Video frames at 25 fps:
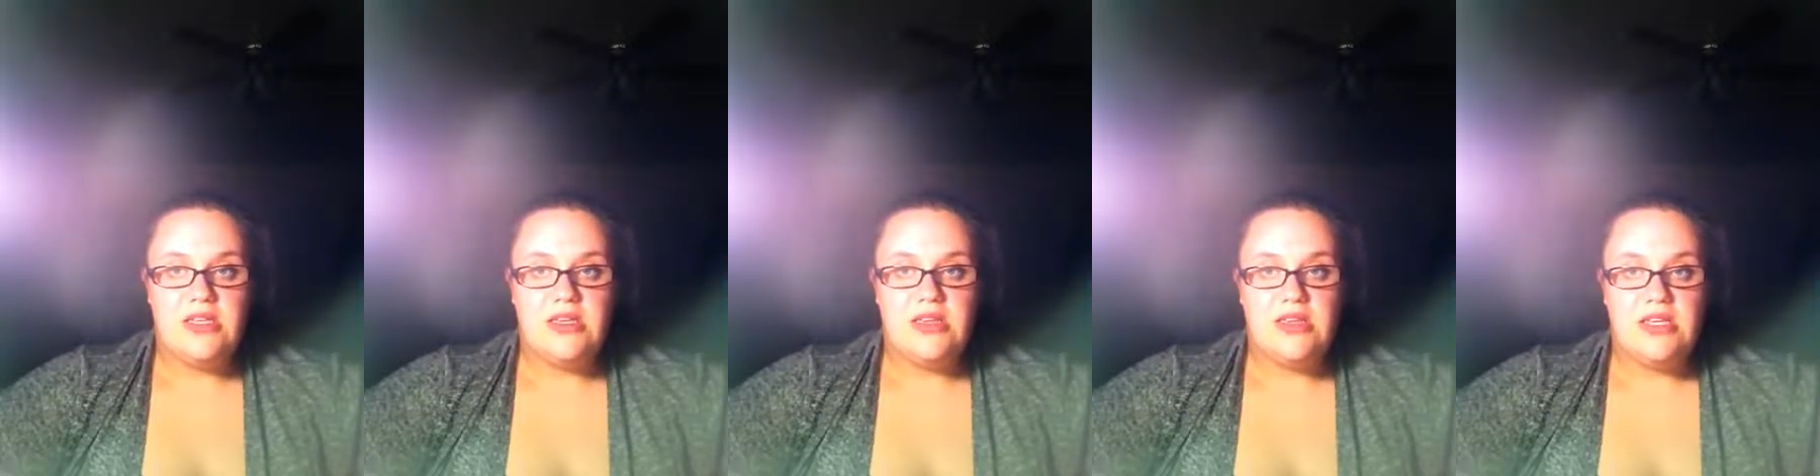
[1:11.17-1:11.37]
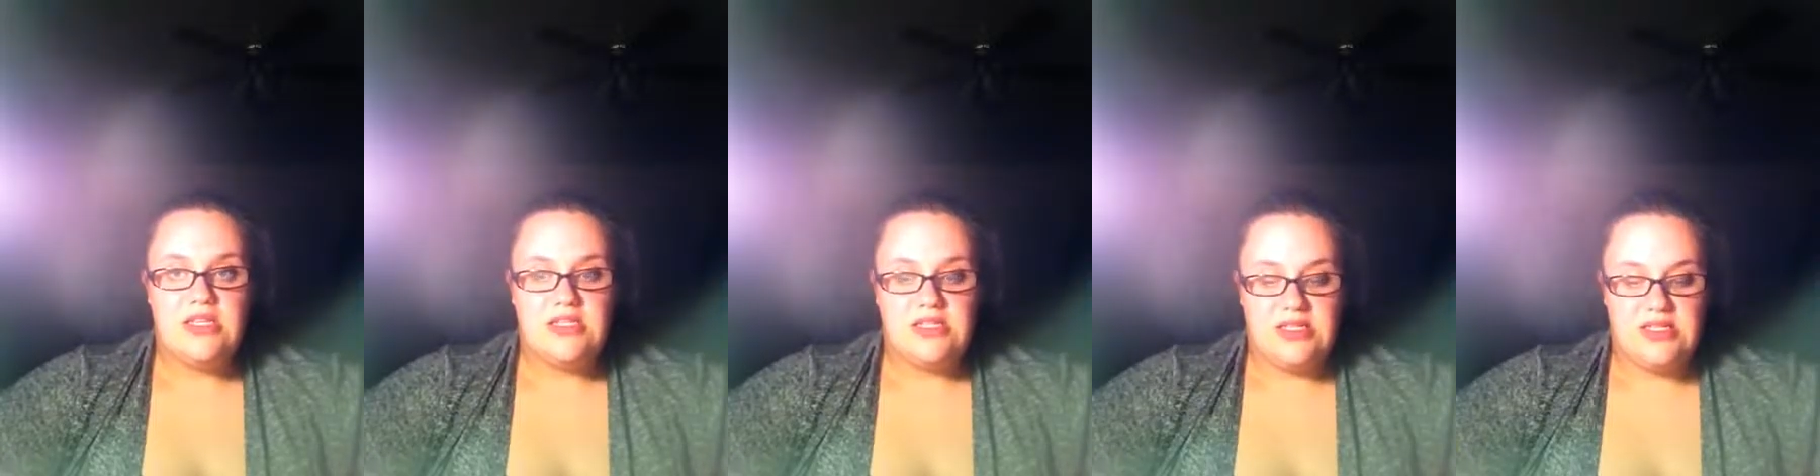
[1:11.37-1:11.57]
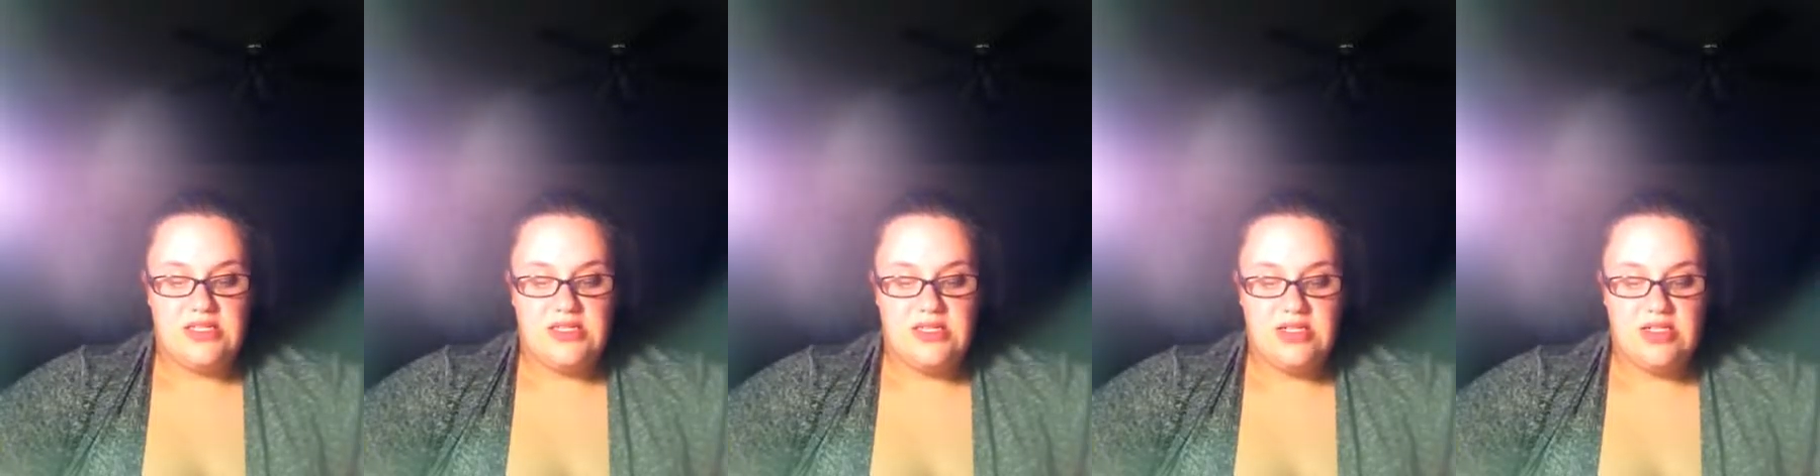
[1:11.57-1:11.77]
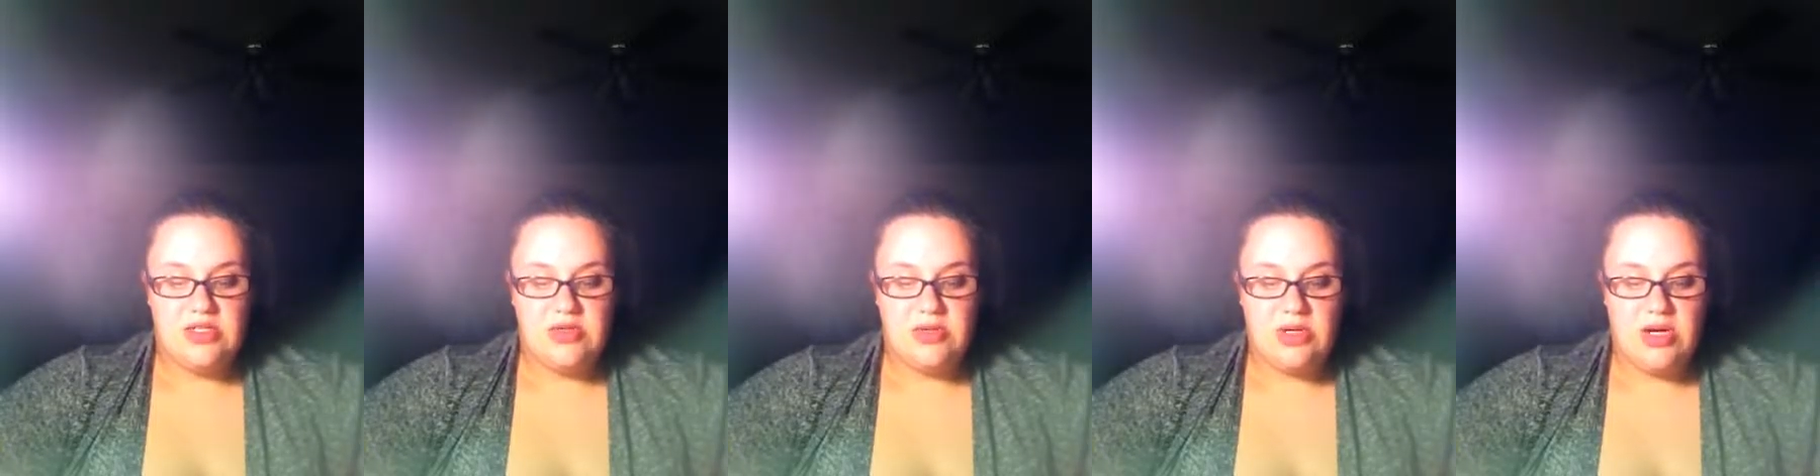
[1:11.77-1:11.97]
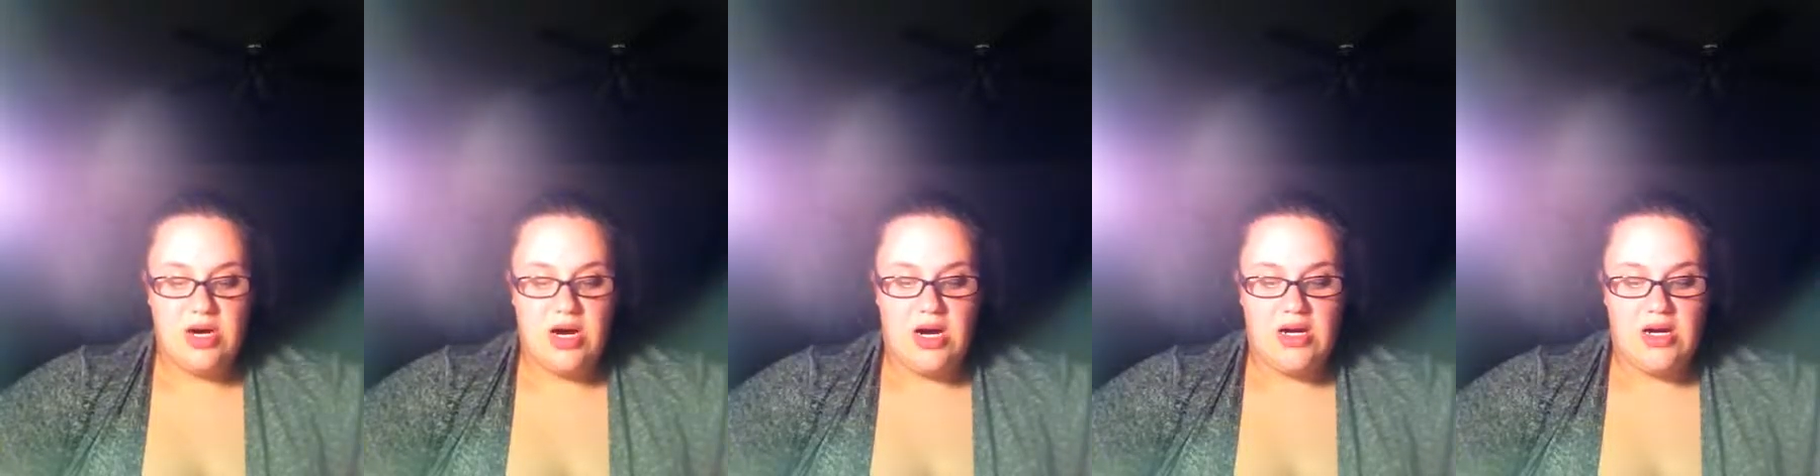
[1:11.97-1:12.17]
this is
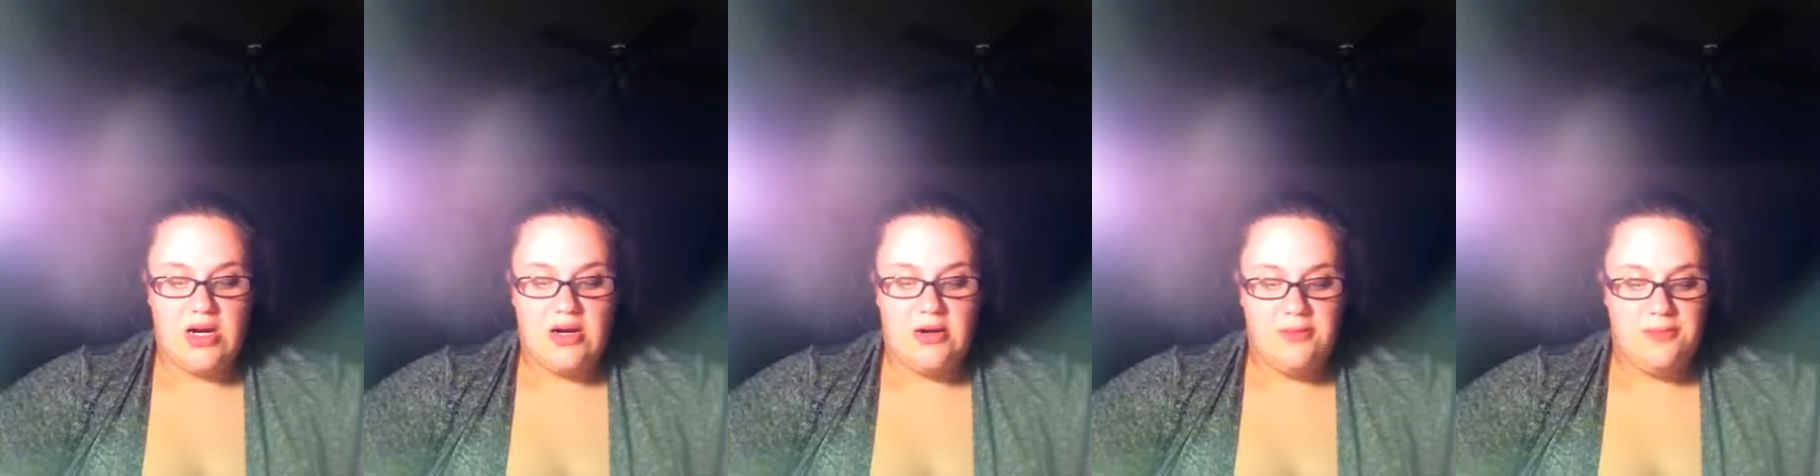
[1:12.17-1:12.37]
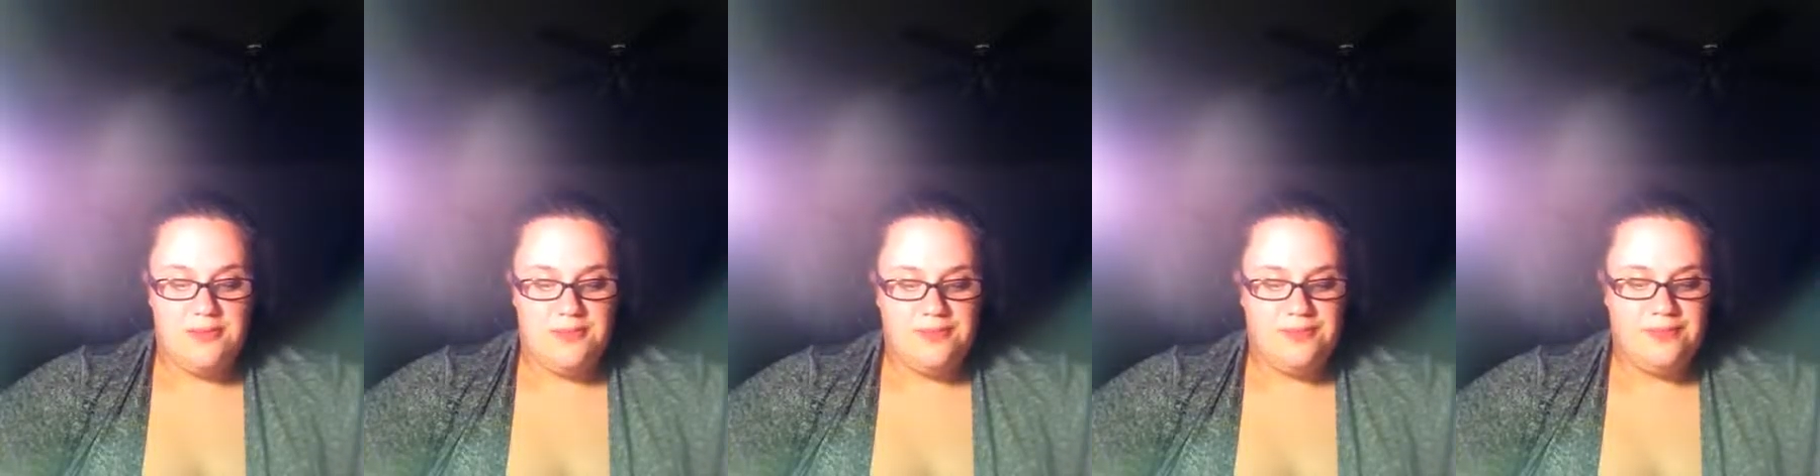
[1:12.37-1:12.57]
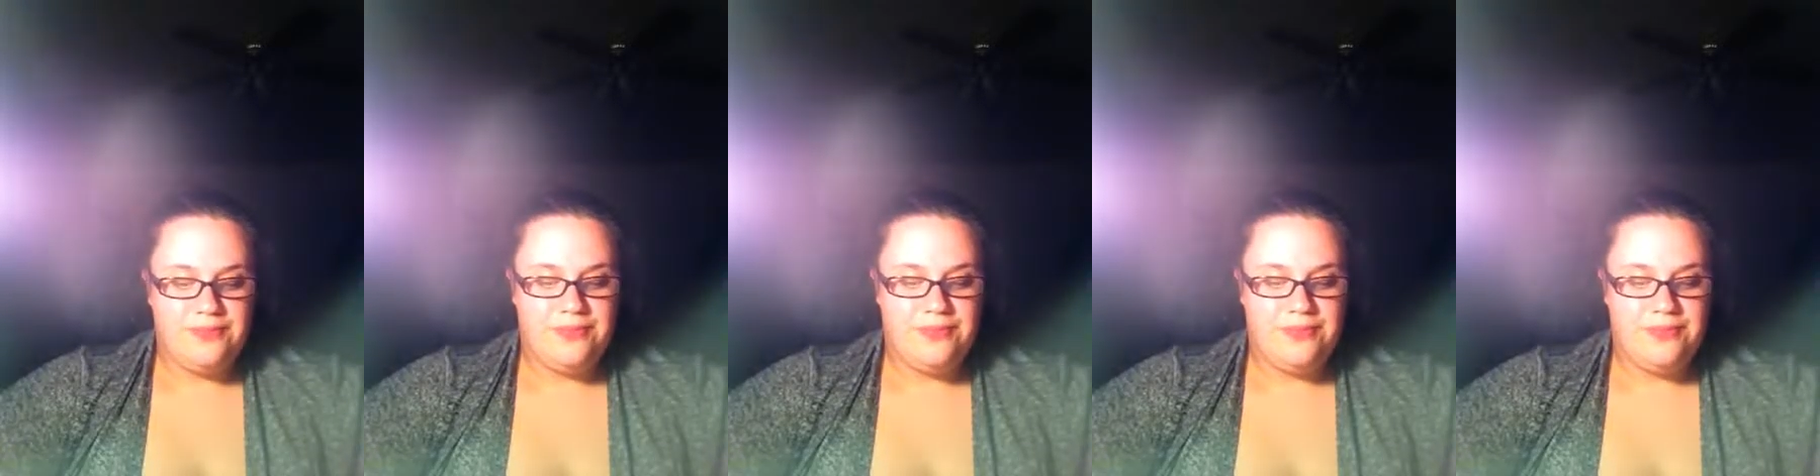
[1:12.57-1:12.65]
disregarded.